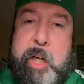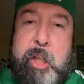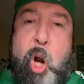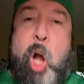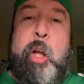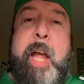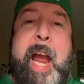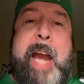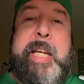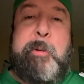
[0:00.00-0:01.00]
do you call it?
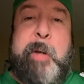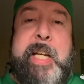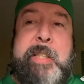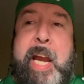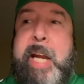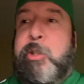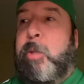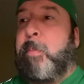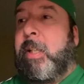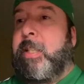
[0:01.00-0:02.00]
Andy Reid's
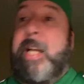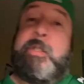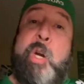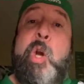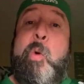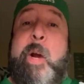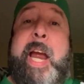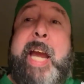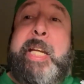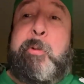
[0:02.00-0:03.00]
agent, because that's what
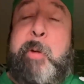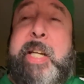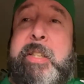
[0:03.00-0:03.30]
Andy Reid